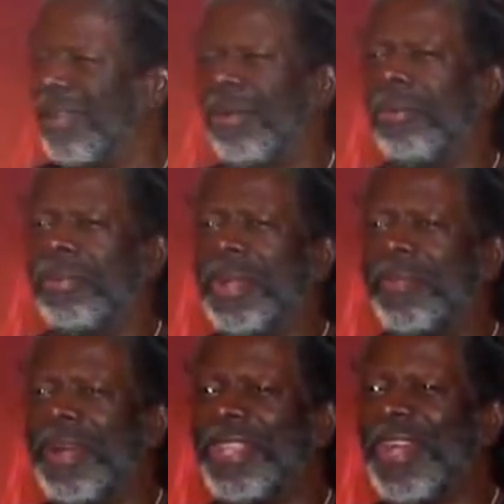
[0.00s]
Oh,
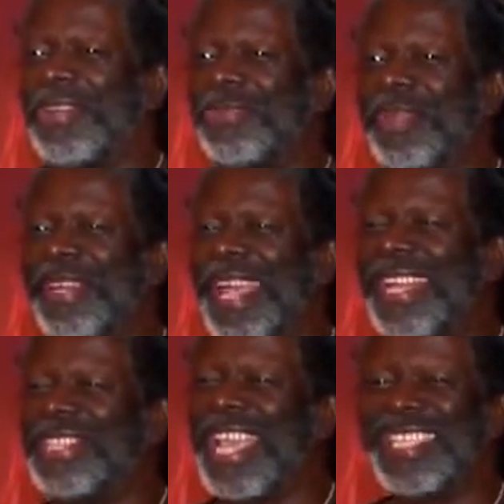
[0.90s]
come on, y'all can do better than
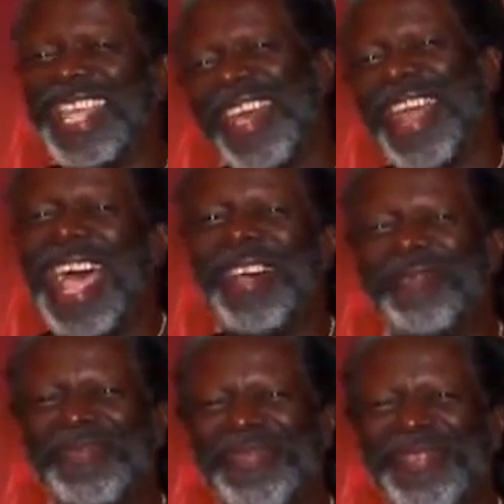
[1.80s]
that. Jai Sai
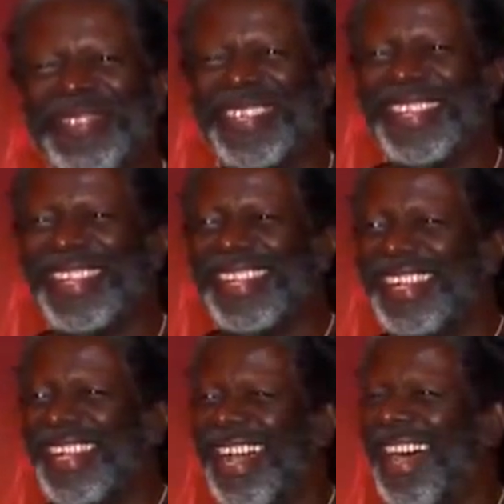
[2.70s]
Ram.
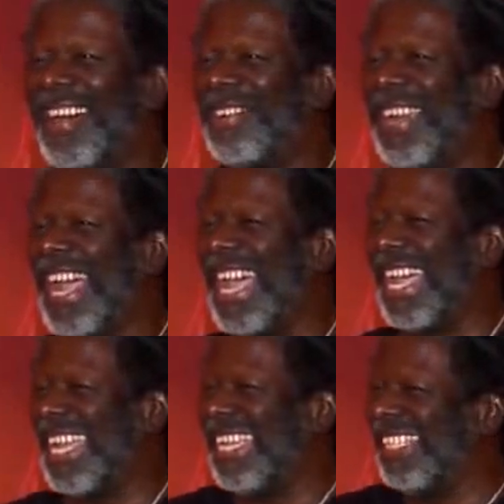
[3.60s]
All
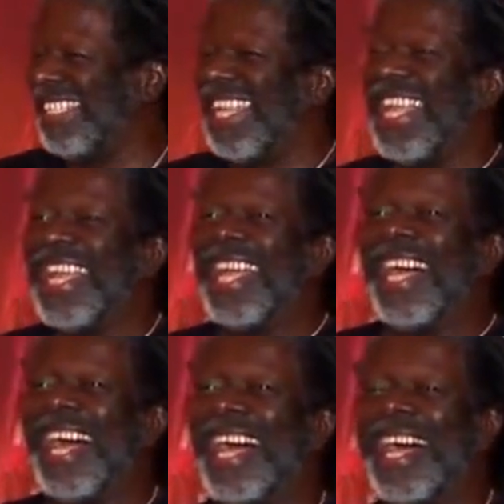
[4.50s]
right.
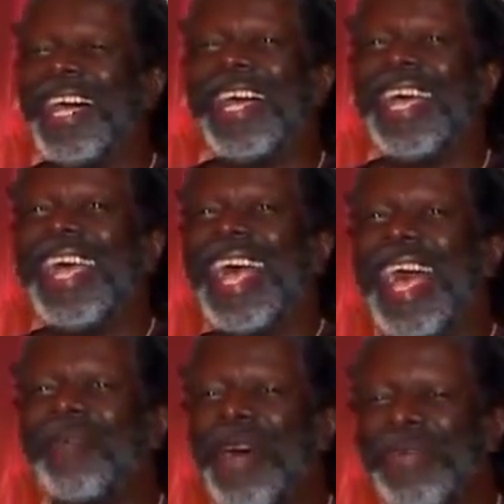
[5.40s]

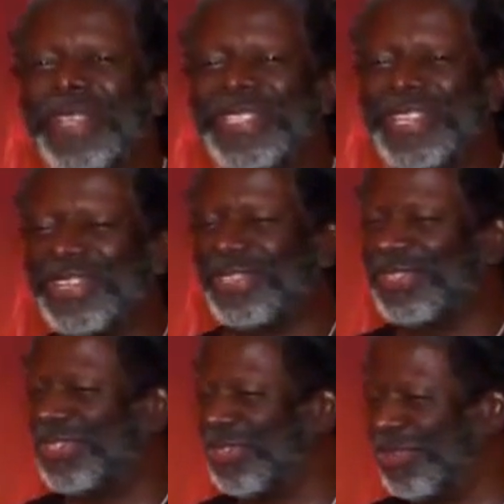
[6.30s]
I'm always
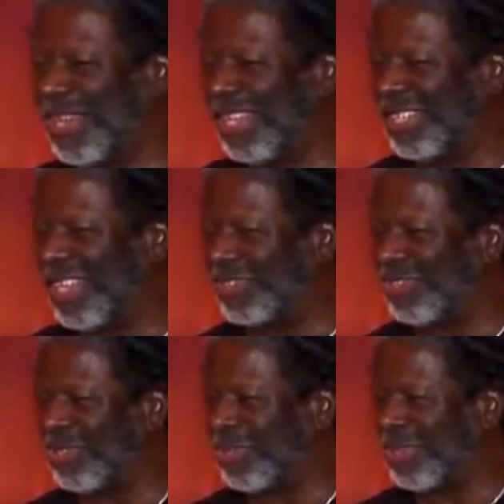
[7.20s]
tickled to tell
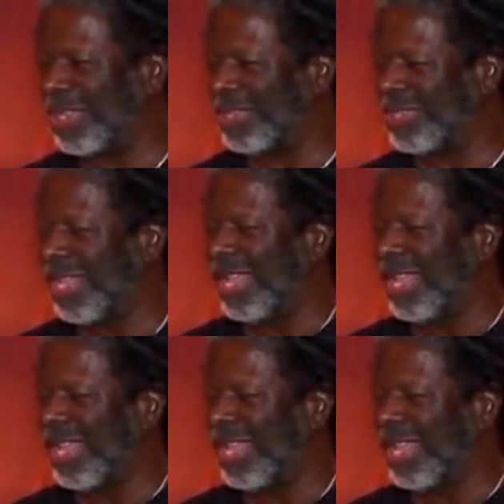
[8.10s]
stories.